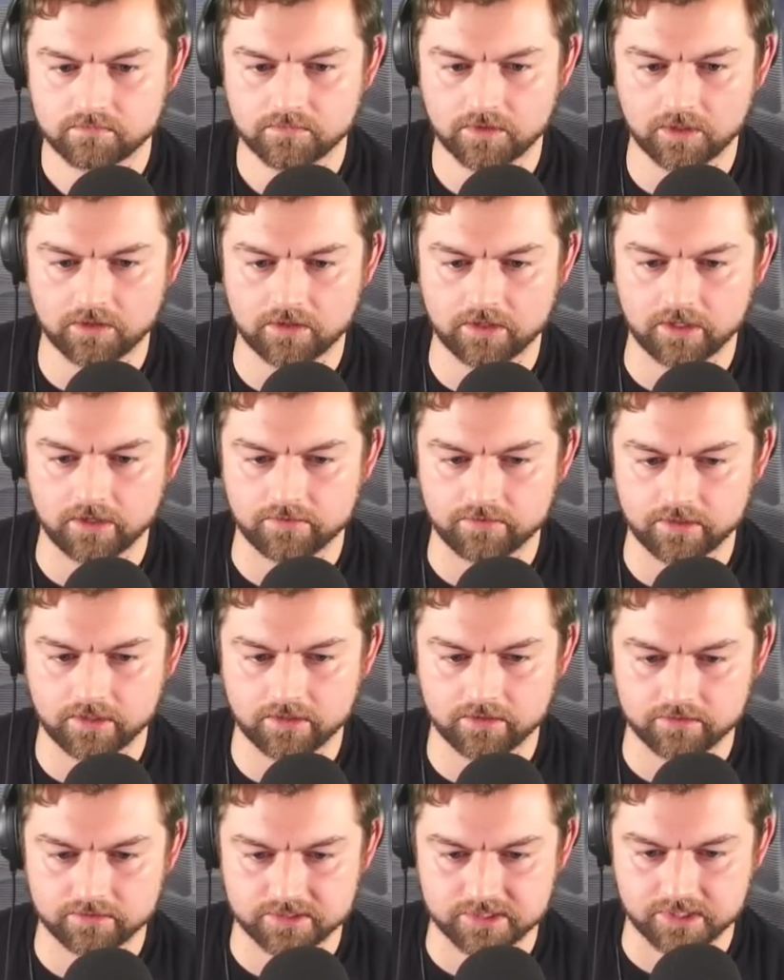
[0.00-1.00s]
All right,
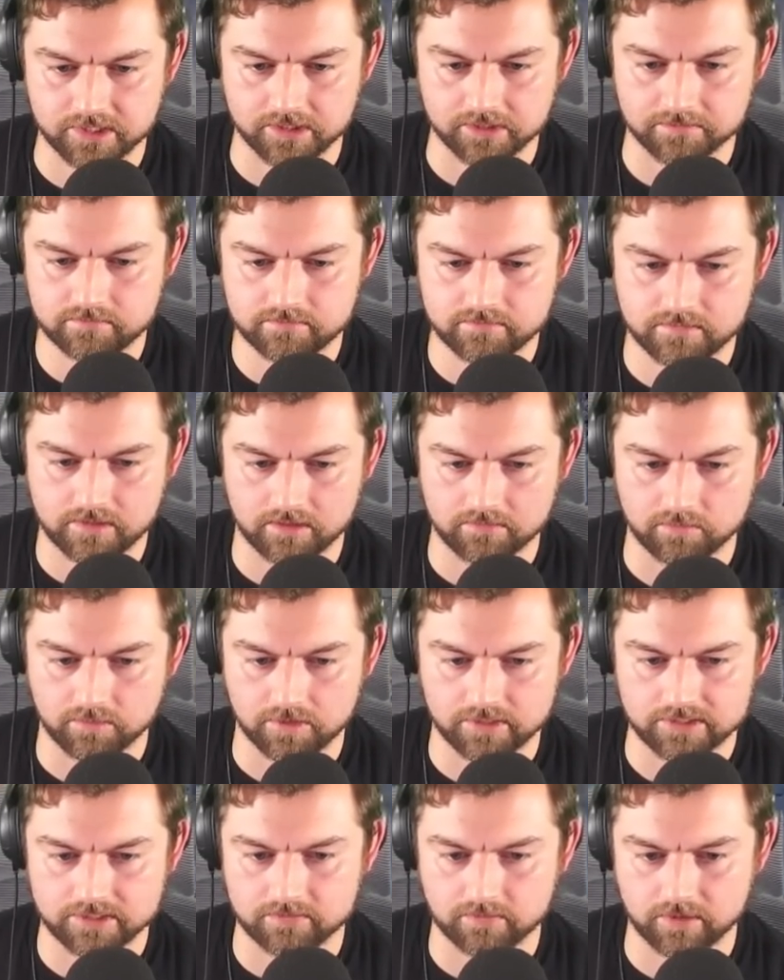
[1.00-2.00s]
there's the
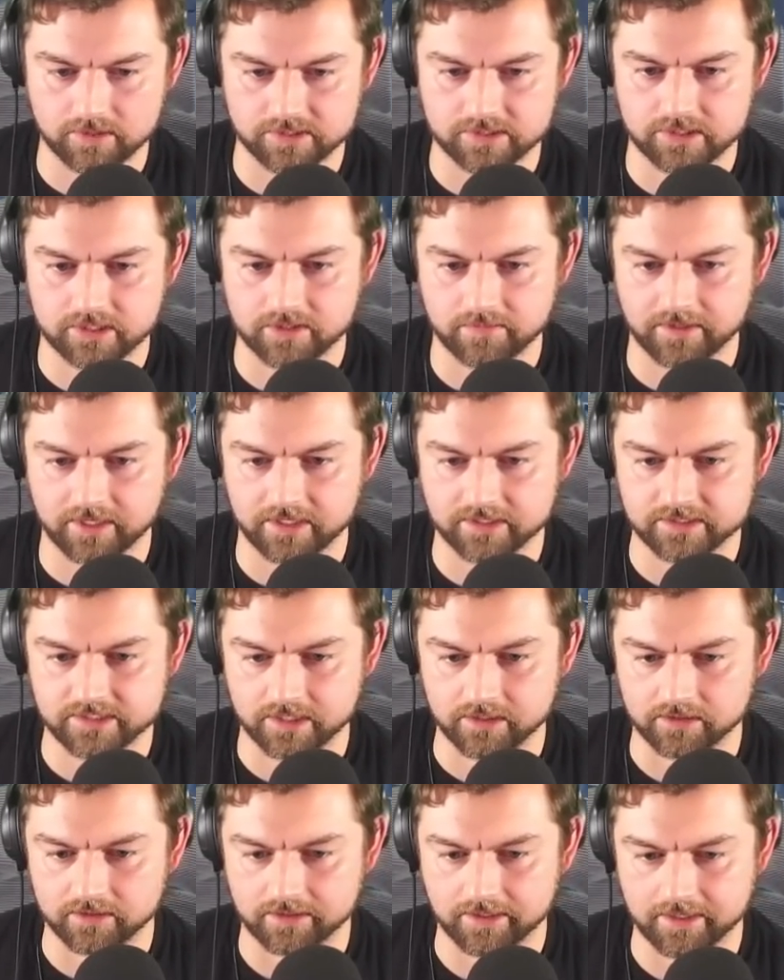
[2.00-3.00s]
Western Command
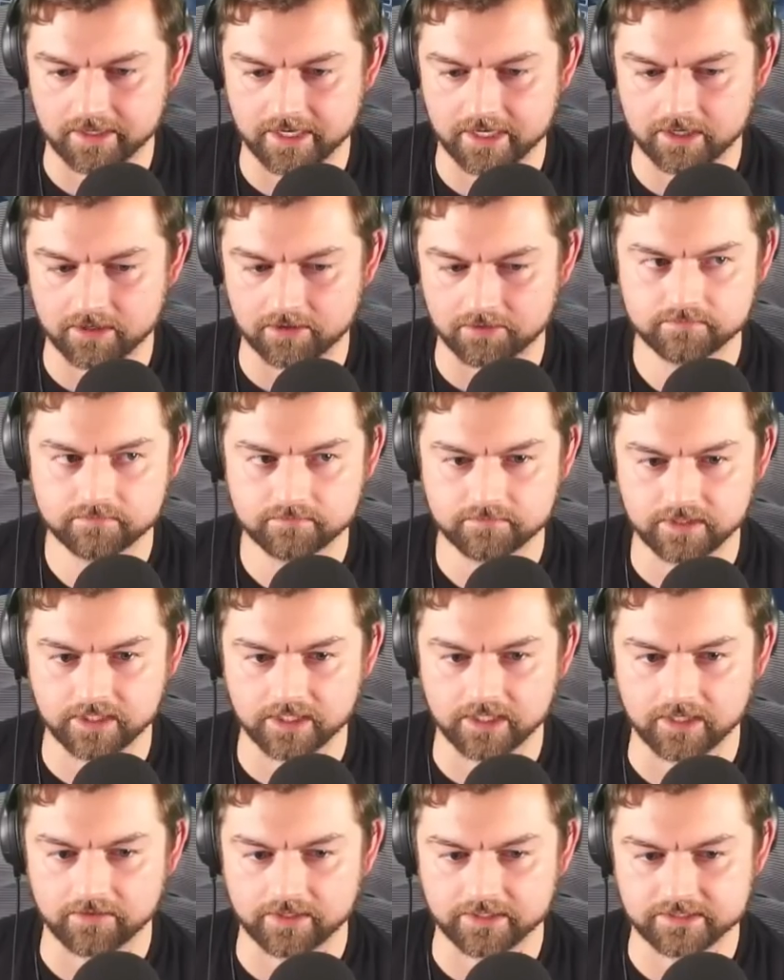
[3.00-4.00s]
Center, and now,
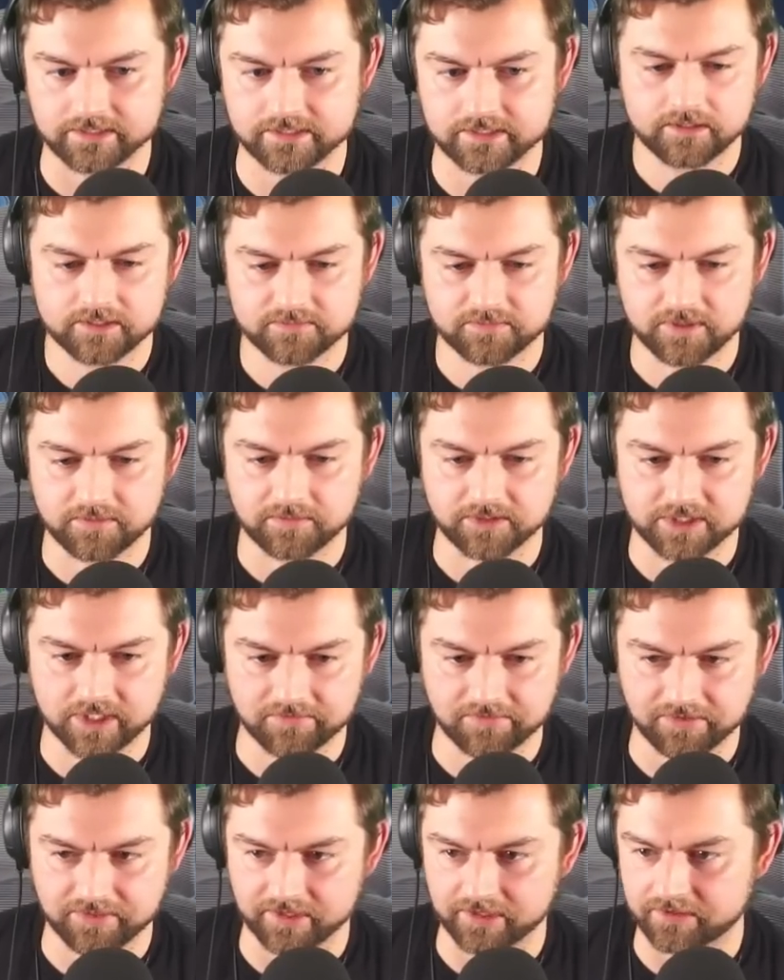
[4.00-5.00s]
yeah, that's pretty much
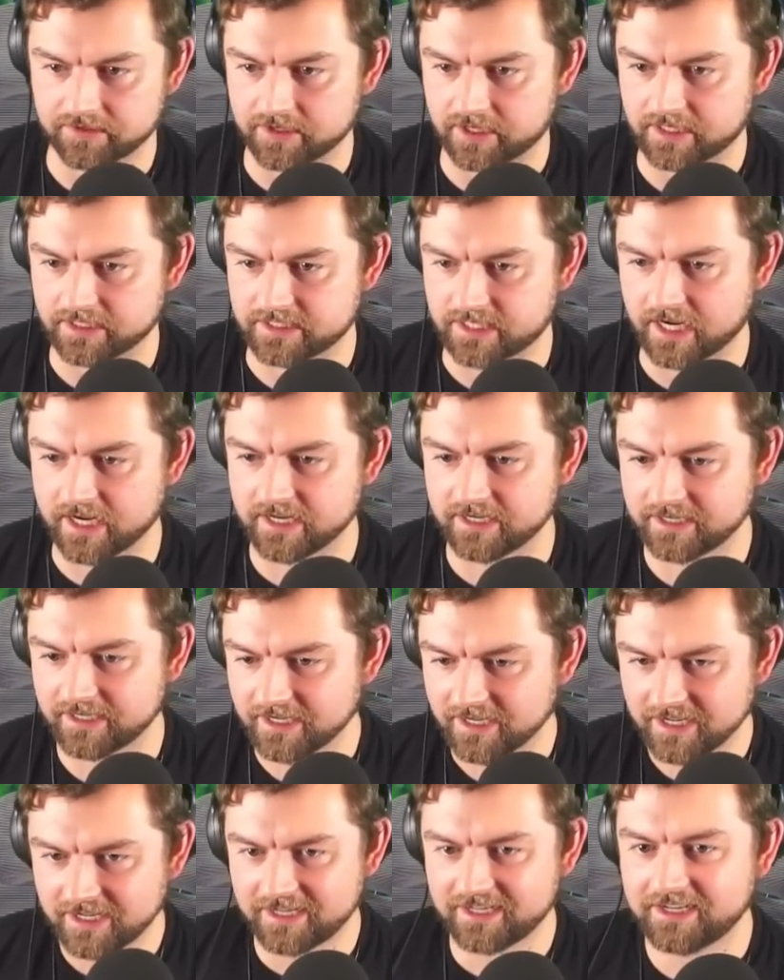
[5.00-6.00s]
everything. The United States,
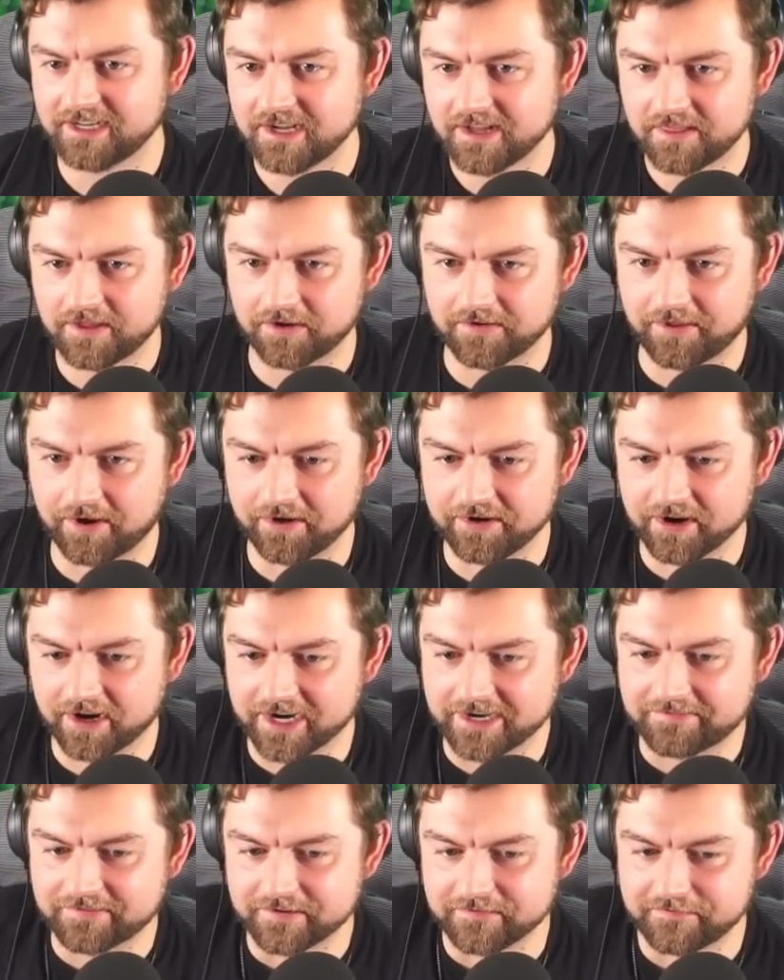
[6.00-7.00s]
they're not
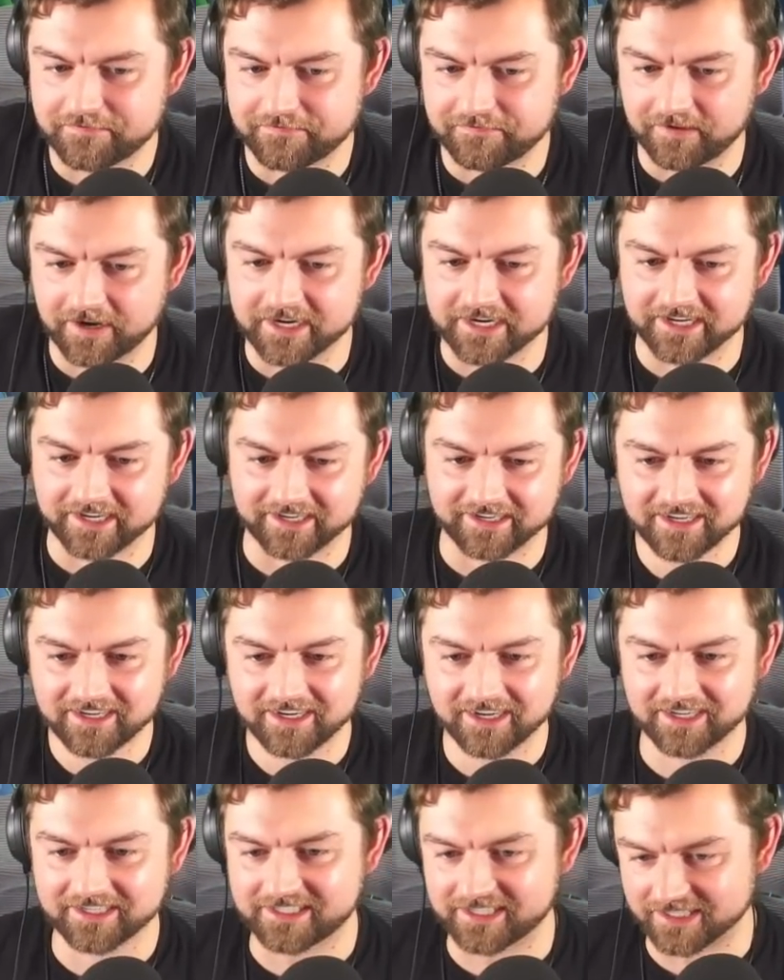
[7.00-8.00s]
even fighting
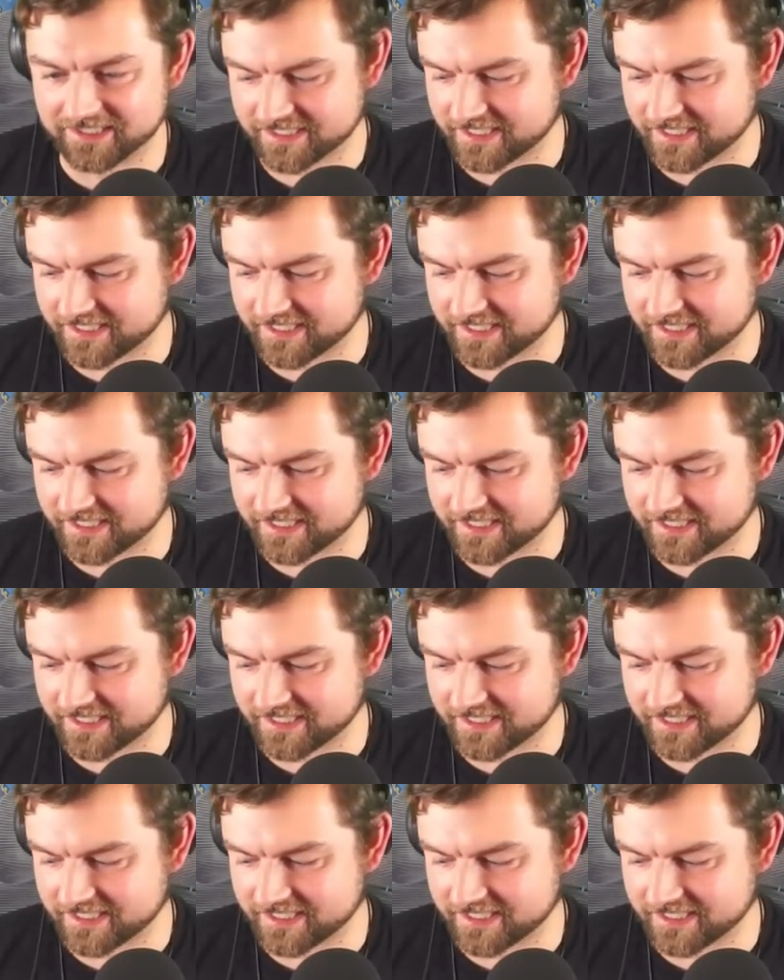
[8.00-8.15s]
against